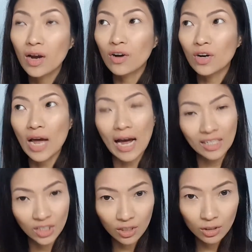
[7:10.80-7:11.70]

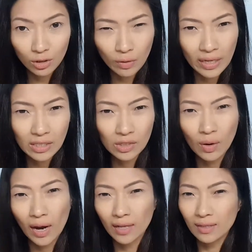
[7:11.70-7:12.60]
reactions to it, so
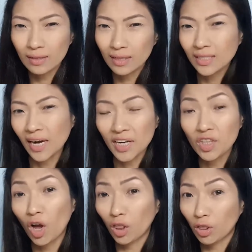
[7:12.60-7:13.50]
I
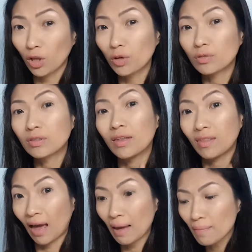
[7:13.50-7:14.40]
decided not to use
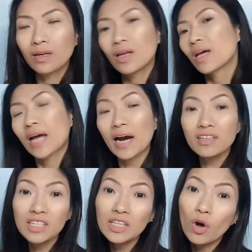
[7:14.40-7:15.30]
thyme.
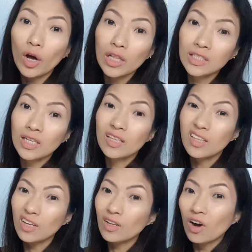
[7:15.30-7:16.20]
Carrot seed oil is a
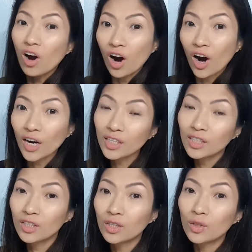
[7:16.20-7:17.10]
little hard
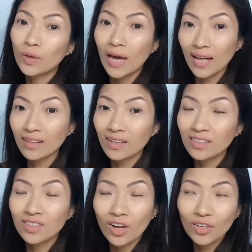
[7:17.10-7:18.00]
to get.
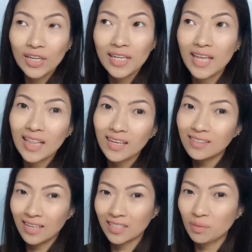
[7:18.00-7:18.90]
It's not really that
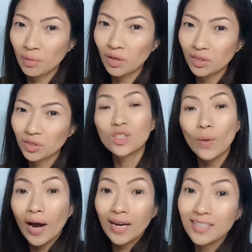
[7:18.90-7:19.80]
accessible, so
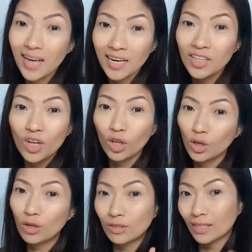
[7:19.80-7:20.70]
I decided not to
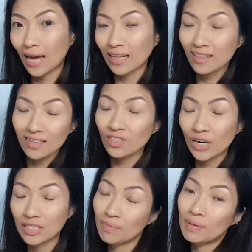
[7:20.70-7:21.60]
use that in this
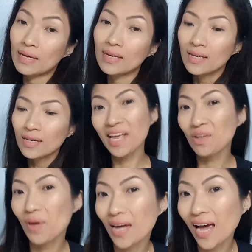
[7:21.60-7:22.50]
recipe.
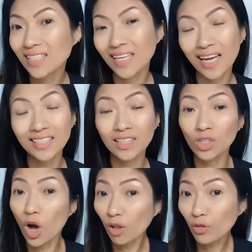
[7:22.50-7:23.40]
Anyway guys, I guess that's
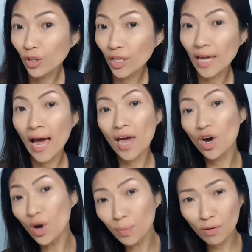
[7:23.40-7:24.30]
all for today. I
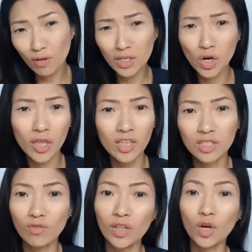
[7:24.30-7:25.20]
hope you've enjoyed
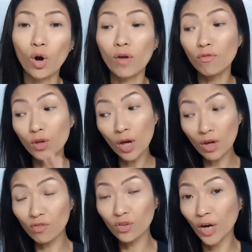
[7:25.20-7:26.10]
this video. If you
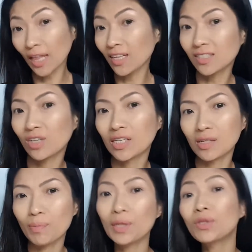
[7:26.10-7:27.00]
have tried this
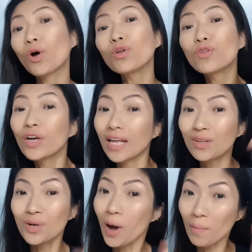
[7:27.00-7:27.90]
recipe, don't forget
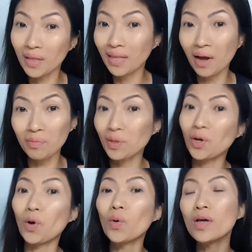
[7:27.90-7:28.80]
to comment down
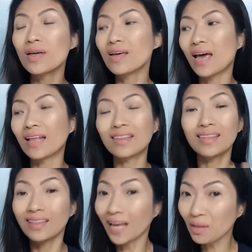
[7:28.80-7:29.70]
below and
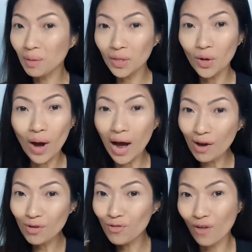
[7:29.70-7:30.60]
let me know
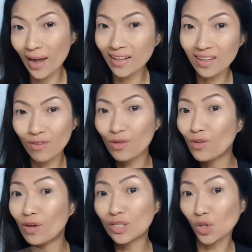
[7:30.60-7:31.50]
how you find it, if
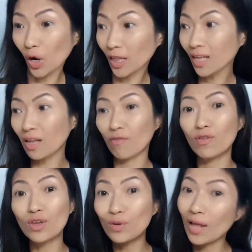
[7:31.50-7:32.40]
you've enjoyed it, if
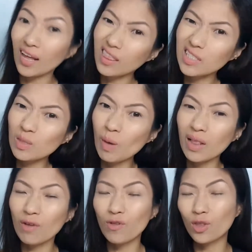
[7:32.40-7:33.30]
you like the
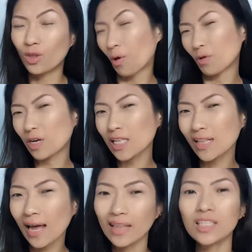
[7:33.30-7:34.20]
smell, if you don't really
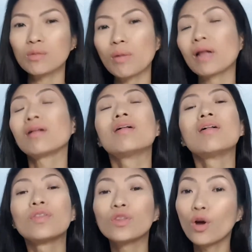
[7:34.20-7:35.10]
like the smell.
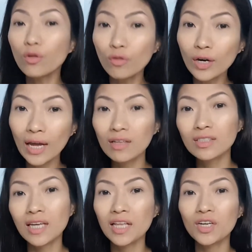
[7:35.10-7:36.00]
Don't forget to
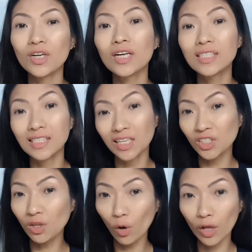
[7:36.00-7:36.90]
send your
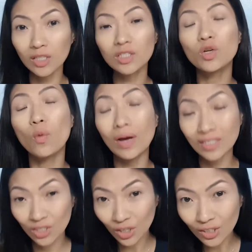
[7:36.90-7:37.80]
essential oils
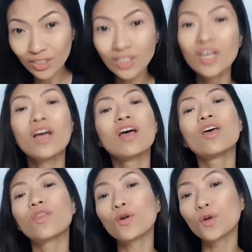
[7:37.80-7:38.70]
questions
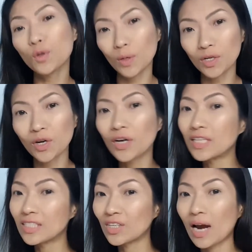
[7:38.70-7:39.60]
through Twitter or
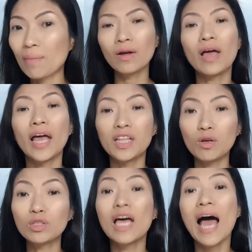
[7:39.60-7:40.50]
Instagram and
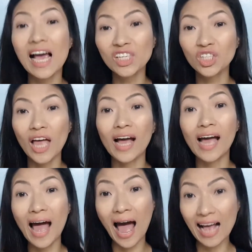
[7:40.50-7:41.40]
use hashtag
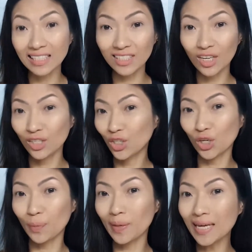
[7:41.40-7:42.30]

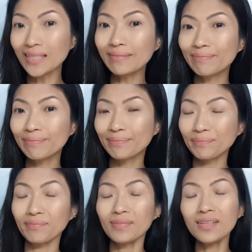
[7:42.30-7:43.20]
AskJirbie.
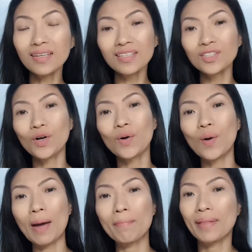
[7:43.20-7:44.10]
So
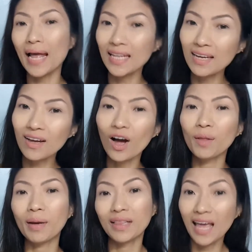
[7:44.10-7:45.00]
I'm planning
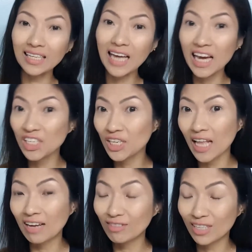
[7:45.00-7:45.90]
on my next IG
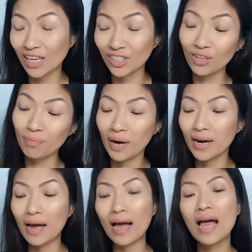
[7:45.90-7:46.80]
live session
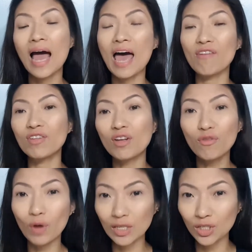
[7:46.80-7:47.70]
para I have
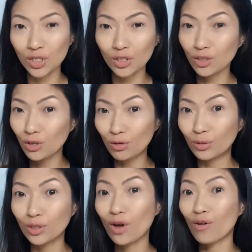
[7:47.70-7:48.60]
enough questions to
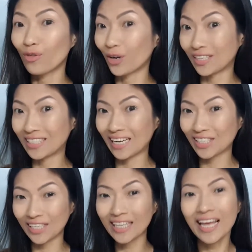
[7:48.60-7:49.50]
use for the
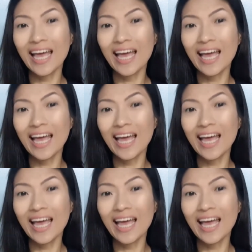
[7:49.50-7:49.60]
session.